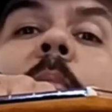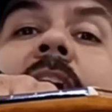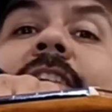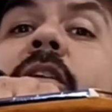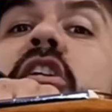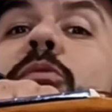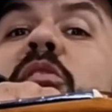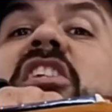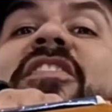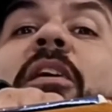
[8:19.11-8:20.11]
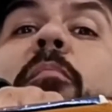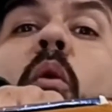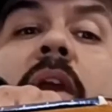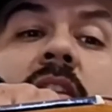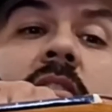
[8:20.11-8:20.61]
at a very specific
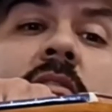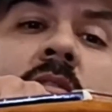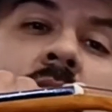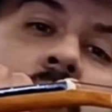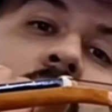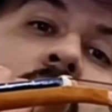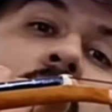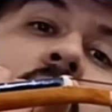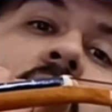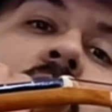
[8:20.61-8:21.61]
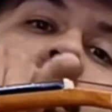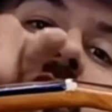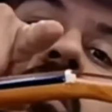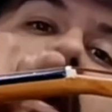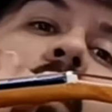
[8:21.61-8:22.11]
point.
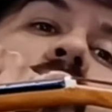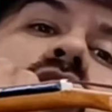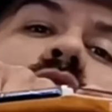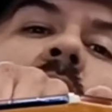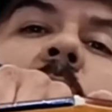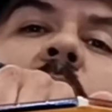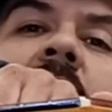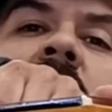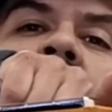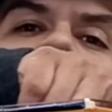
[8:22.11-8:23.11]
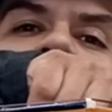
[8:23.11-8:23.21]
See how the string bends?